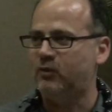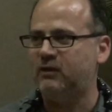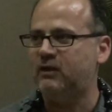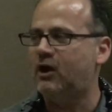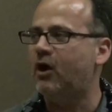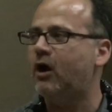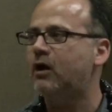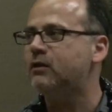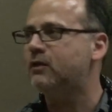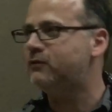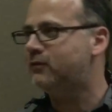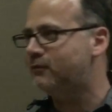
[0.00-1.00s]

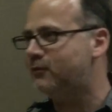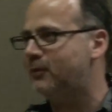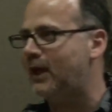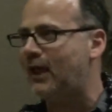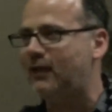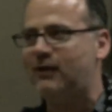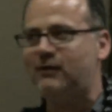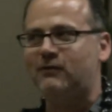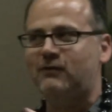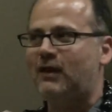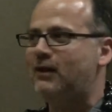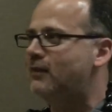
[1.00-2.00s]
regardless of the reality.
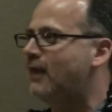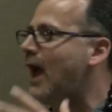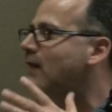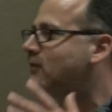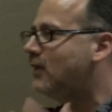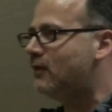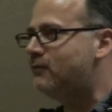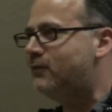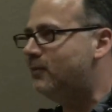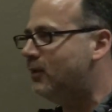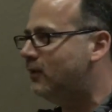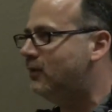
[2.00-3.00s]
Does any of that sound
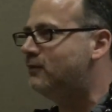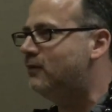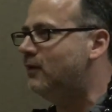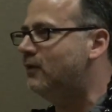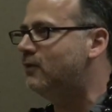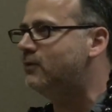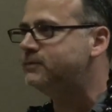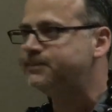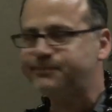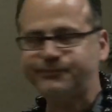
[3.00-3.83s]
familiar to you? Oh,